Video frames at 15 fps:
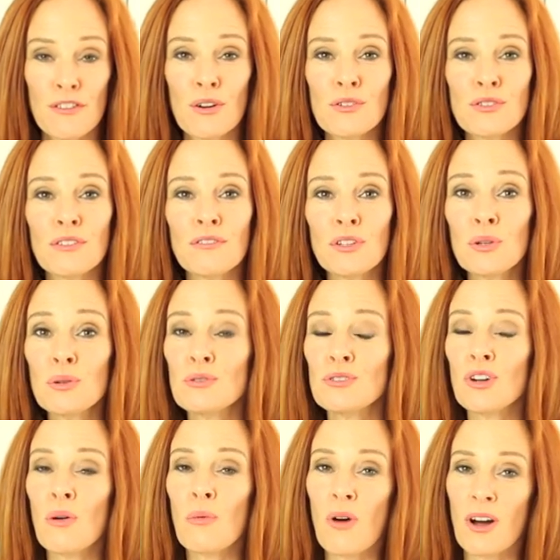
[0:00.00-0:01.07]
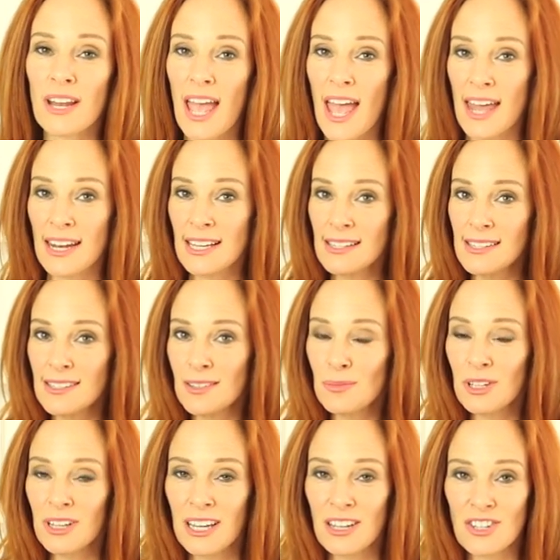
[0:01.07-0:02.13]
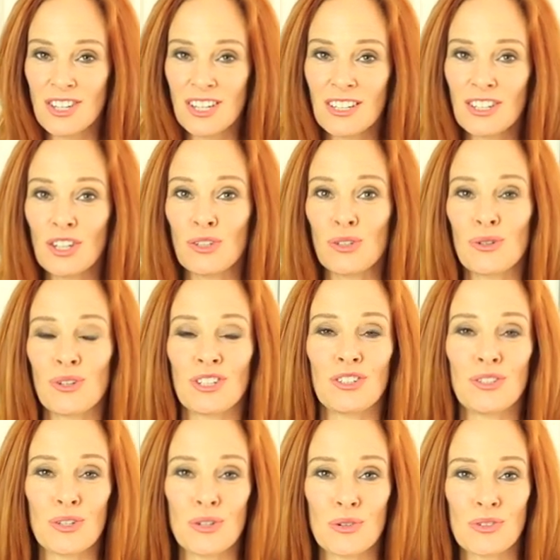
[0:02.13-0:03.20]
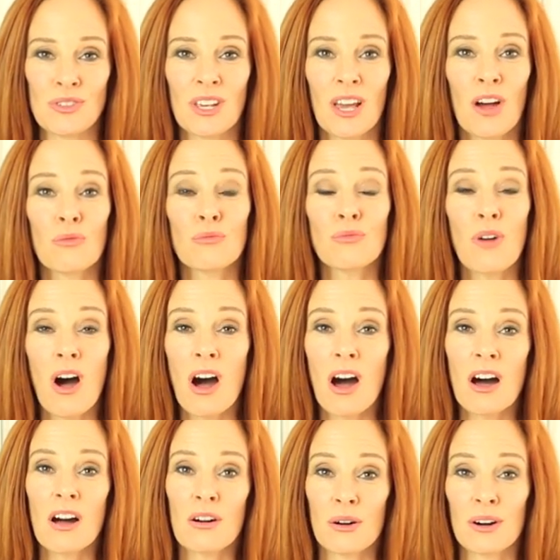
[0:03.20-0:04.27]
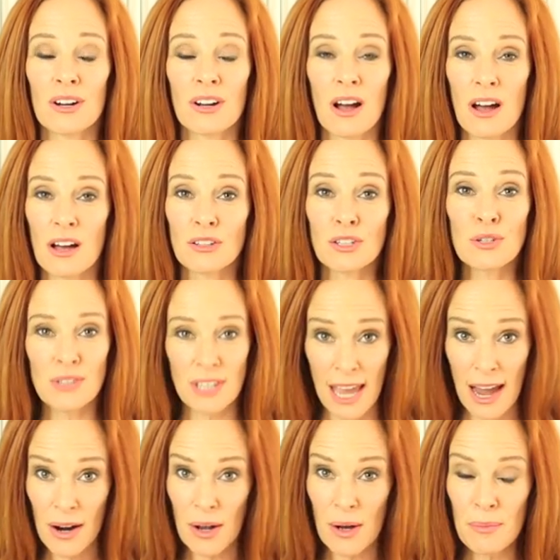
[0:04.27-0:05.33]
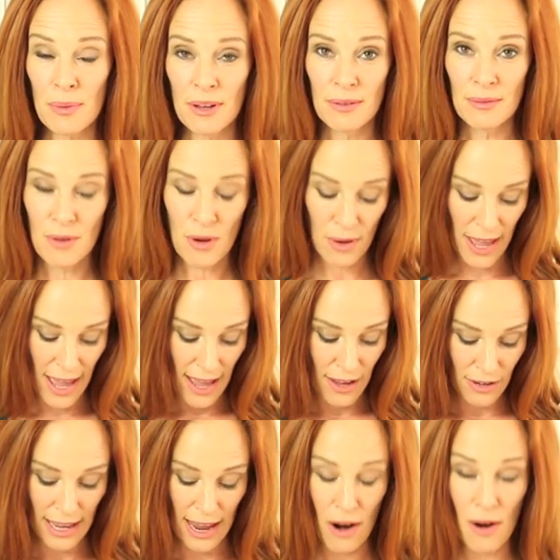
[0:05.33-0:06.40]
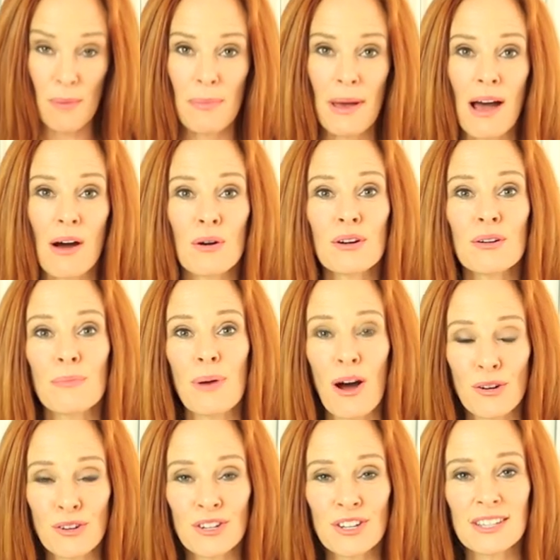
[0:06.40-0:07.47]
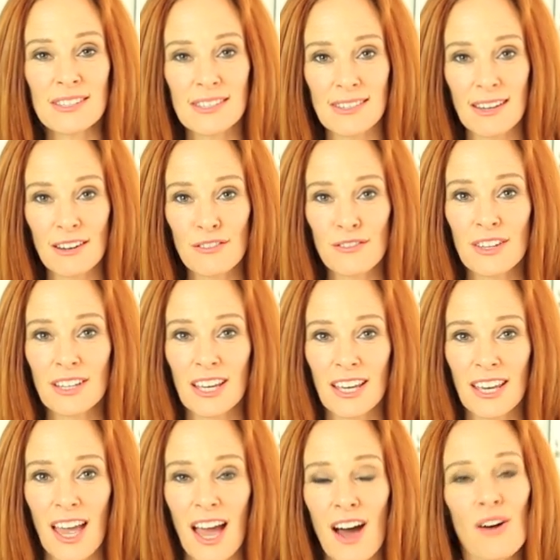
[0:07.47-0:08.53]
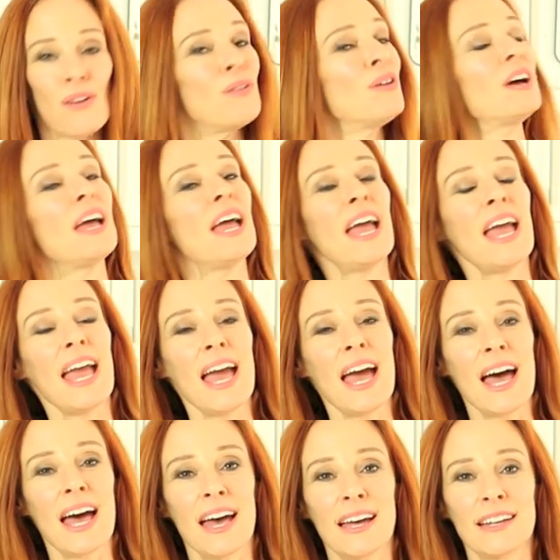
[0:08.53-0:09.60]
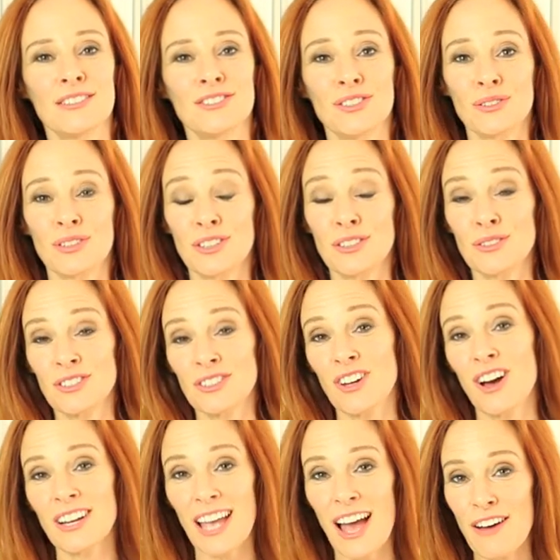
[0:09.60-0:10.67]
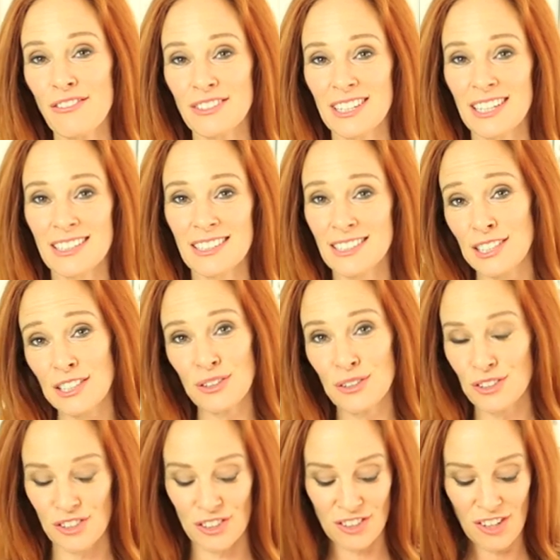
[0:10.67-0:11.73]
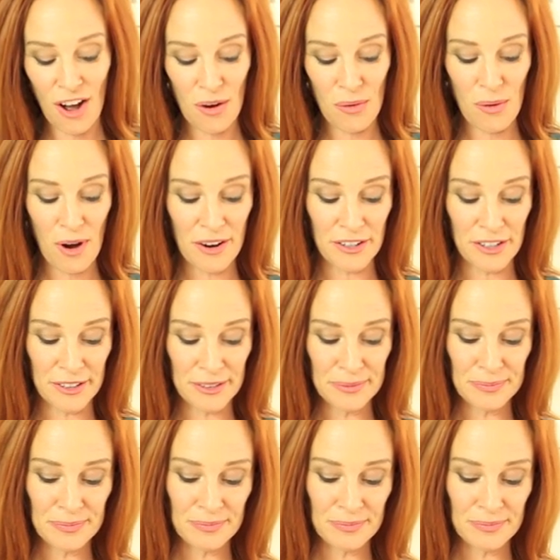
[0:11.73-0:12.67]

those of you who don't want any stimulation, you can use raw or uh, use carob, okay, carob power, powder instead of the cacao, and you can use a non-caffeinated tea or just hot water.